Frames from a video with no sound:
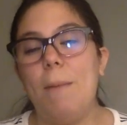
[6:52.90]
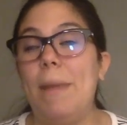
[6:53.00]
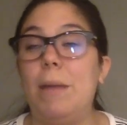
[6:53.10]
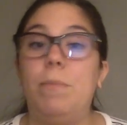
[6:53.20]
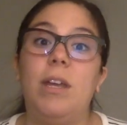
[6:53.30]

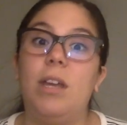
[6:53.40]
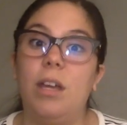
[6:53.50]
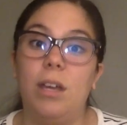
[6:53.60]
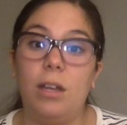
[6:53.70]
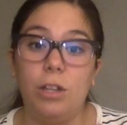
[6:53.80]

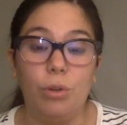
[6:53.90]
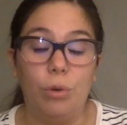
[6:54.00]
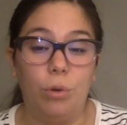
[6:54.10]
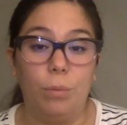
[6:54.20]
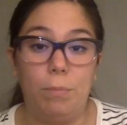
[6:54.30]
maybe
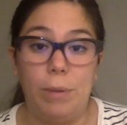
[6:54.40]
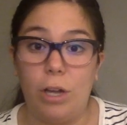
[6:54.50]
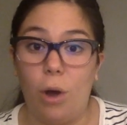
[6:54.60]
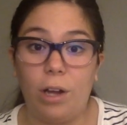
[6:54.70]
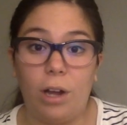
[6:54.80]
you'll be
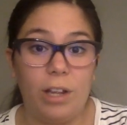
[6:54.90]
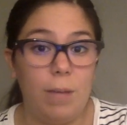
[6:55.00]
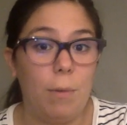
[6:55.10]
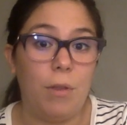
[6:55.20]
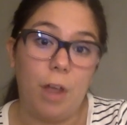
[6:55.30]
going on
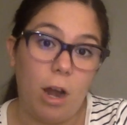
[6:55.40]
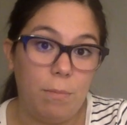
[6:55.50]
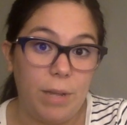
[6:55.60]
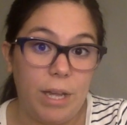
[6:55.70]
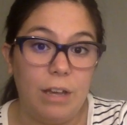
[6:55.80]

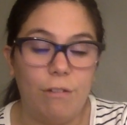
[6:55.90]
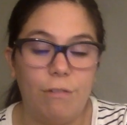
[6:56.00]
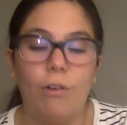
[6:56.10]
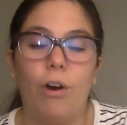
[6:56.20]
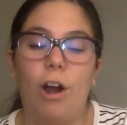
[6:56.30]
chemotherapy
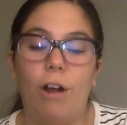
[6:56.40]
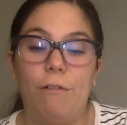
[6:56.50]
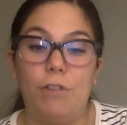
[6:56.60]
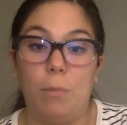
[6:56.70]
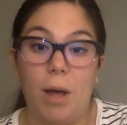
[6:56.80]
for a
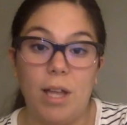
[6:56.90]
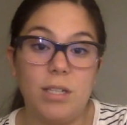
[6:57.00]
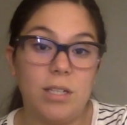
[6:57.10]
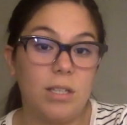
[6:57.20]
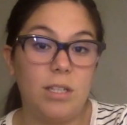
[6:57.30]
few
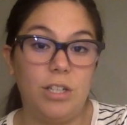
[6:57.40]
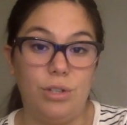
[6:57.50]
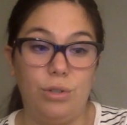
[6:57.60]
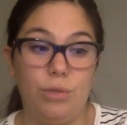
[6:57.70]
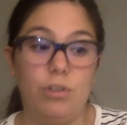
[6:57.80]
months
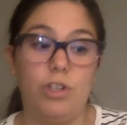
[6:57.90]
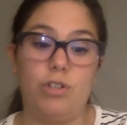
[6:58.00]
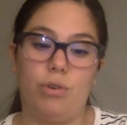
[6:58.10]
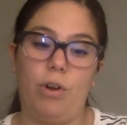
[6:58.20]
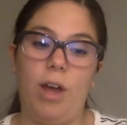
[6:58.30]
to
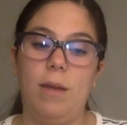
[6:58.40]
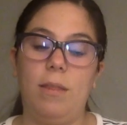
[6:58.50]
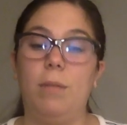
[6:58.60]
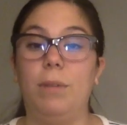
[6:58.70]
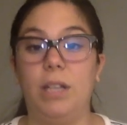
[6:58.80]
destroy
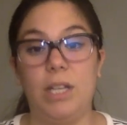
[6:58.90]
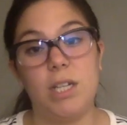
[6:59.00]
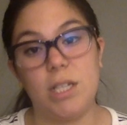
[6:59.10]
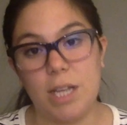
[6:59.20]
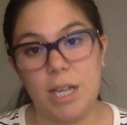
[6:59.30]
the
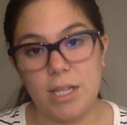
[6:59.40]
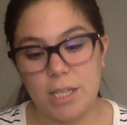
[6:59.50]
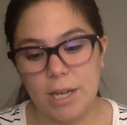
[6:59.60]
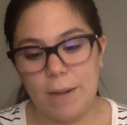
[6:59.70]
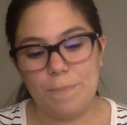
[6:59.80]
malignant
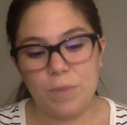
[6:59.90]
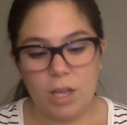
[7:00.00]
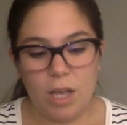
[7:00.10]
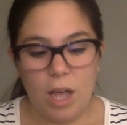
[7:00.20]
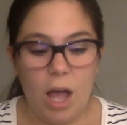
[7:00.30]
cells.
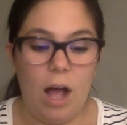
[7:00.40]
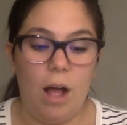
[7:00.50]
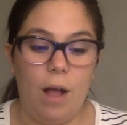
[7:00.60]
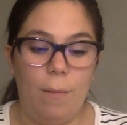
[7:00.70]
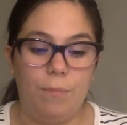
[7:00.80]

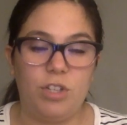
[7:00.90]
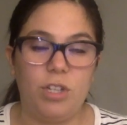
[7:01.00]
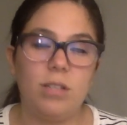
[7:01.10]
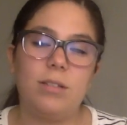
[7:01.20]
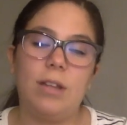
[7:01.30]

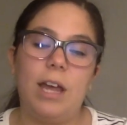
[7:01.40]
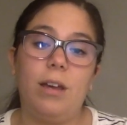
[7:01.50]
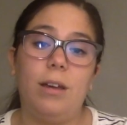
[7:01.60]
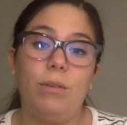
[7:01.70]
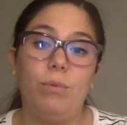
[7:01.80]
Just like
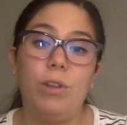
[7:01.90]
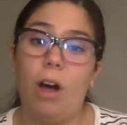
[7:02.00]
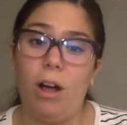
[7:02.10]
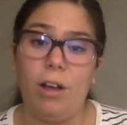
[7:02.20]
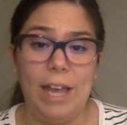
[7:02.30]
with
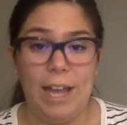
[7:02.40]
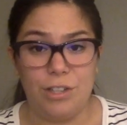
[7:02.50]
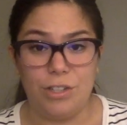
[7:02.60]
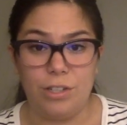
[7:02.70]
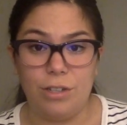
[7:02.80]
all
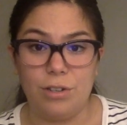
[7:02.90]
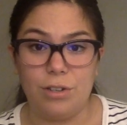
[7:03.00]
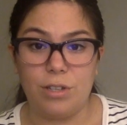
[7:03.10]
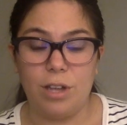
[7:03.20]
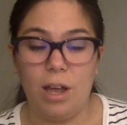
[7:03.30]

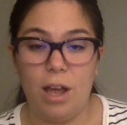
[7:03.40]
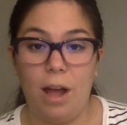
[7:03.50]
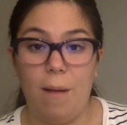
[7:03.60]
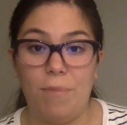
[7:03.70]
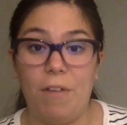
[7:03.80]
cancers,
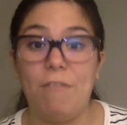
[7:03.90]
the